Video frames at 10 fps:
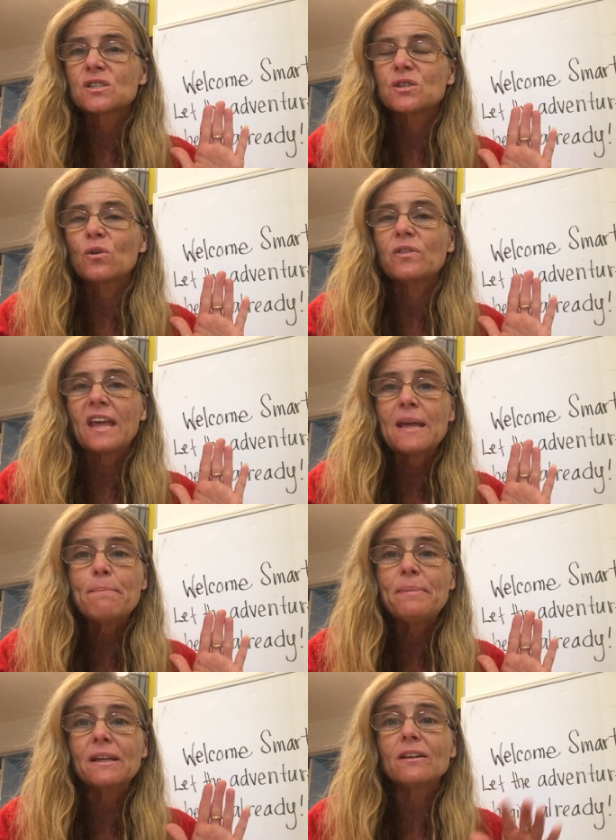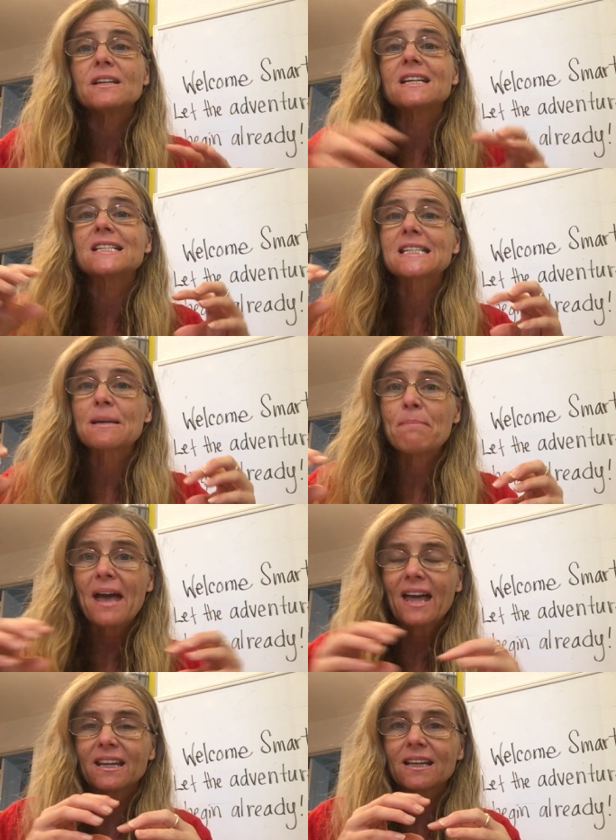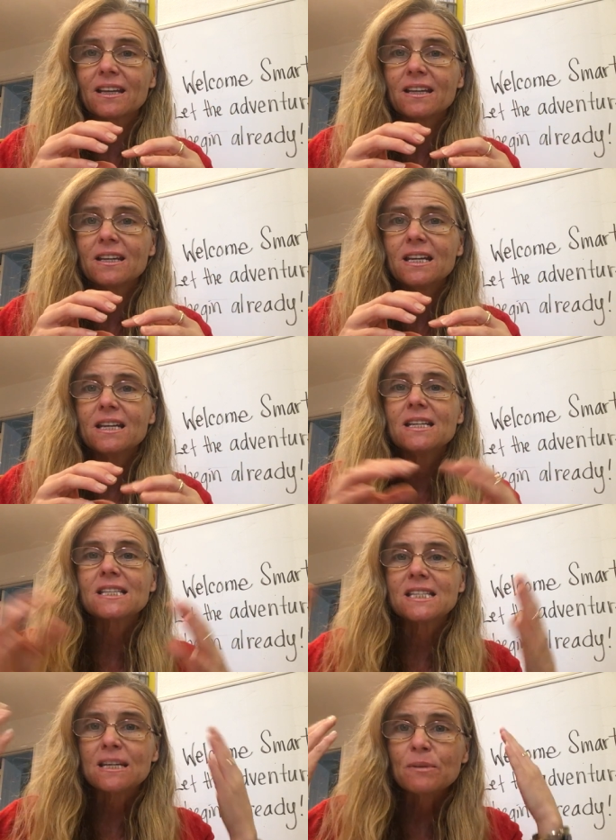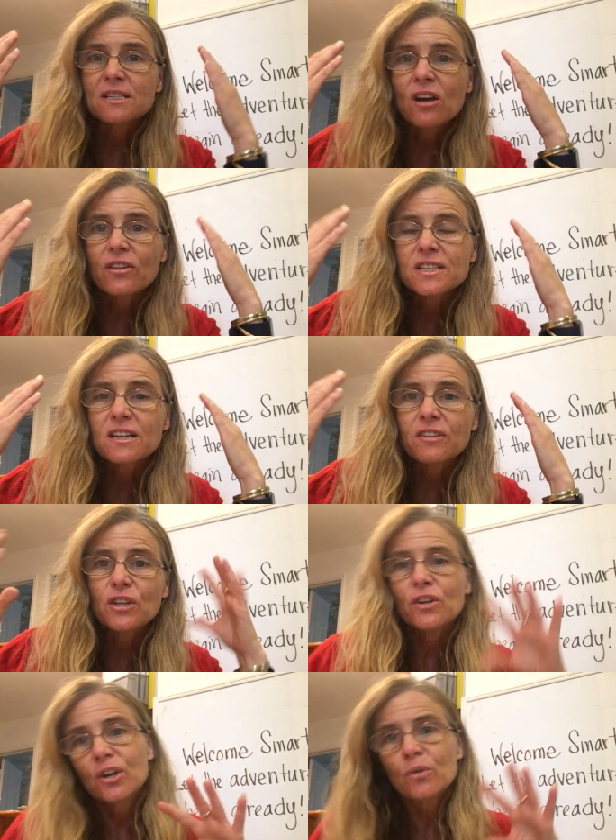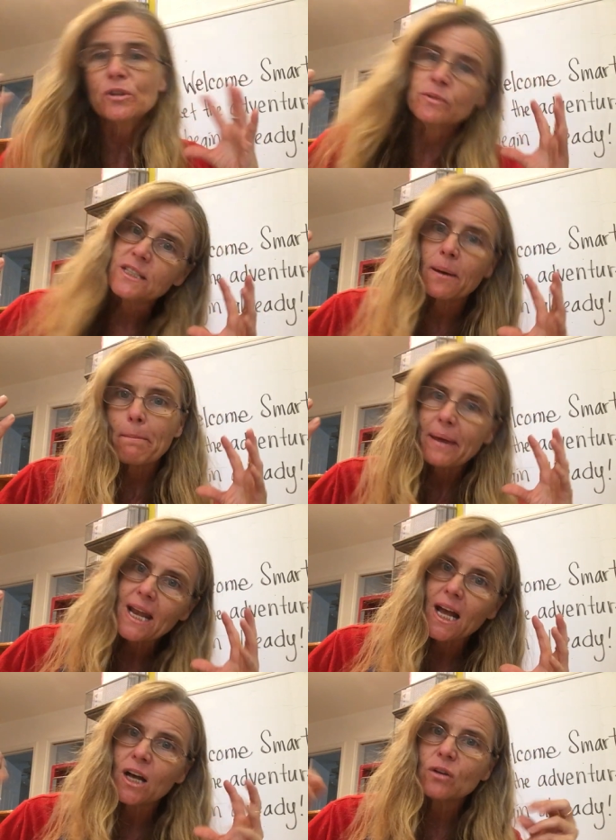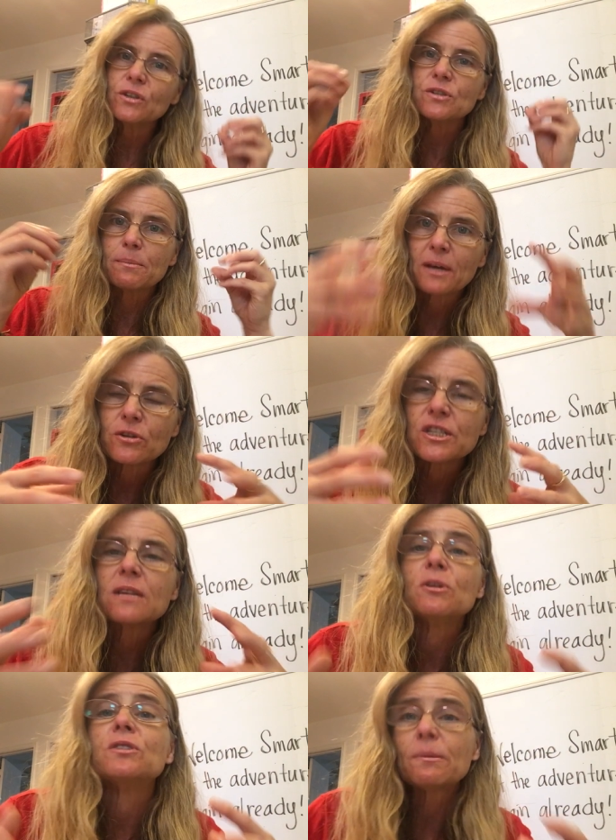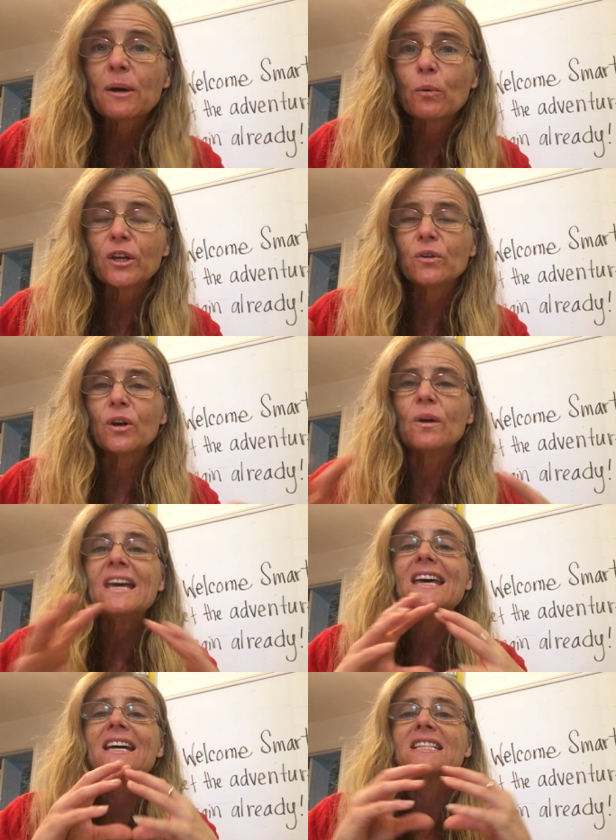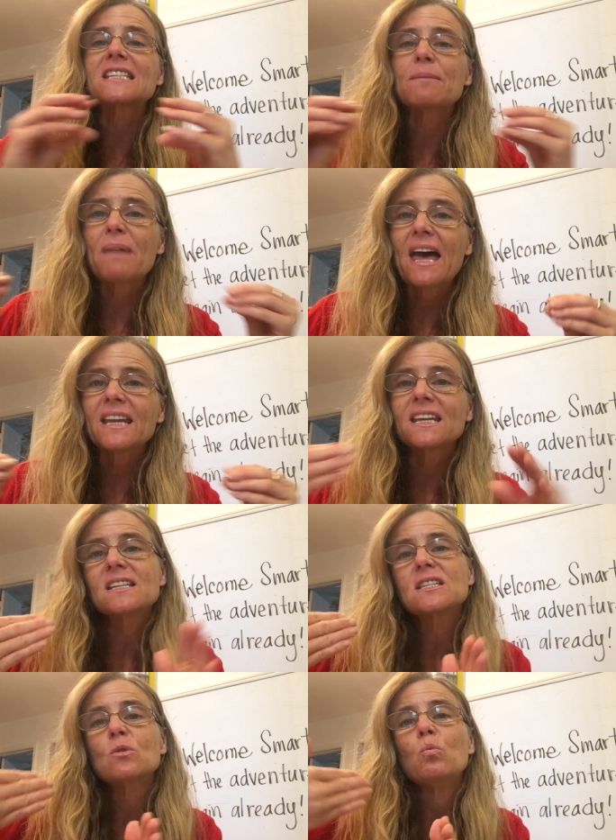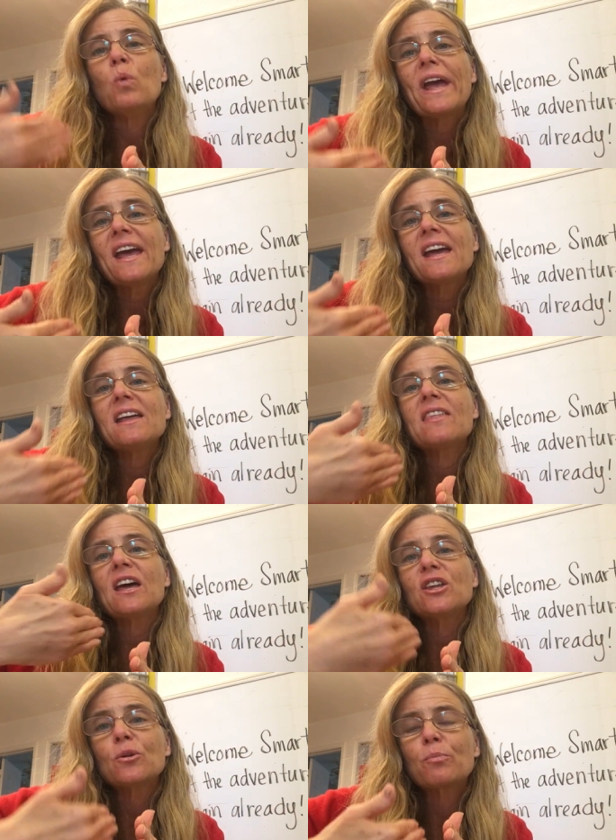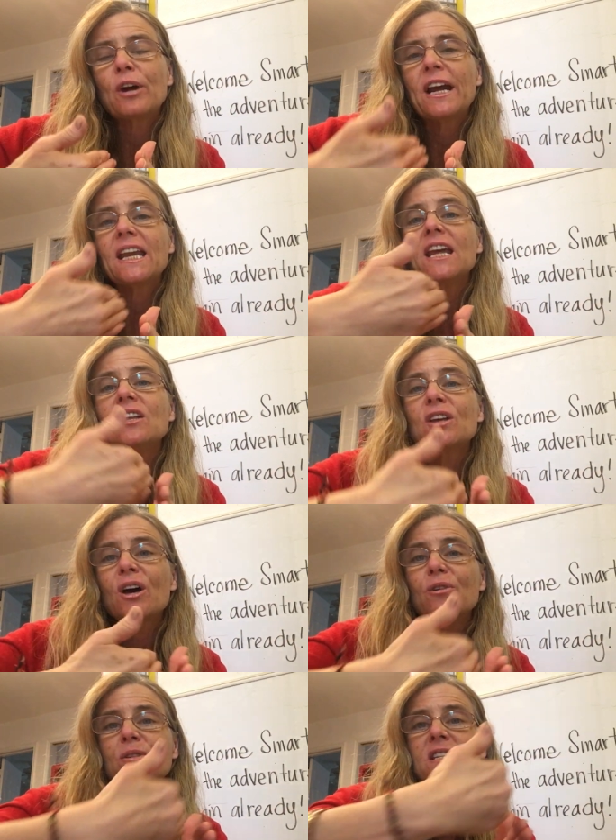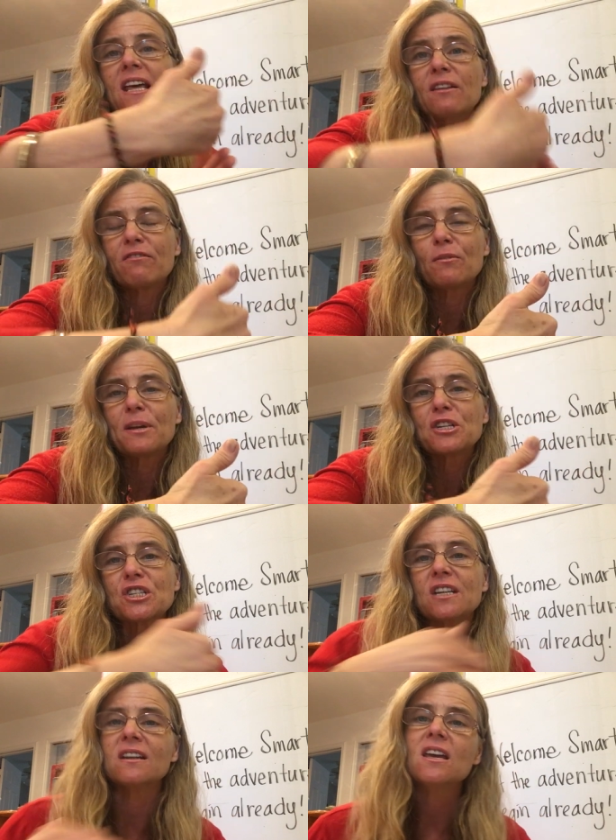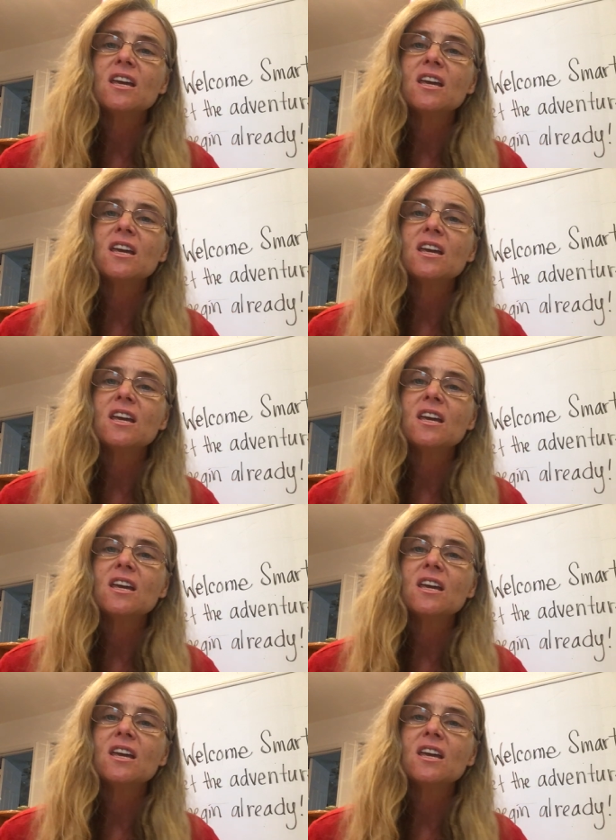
so they build a schematic. Schema is all the stuff that you know, you dump it out, you dump out your schema, you dump out what you know. A schematic is the way that your brain encodes that information.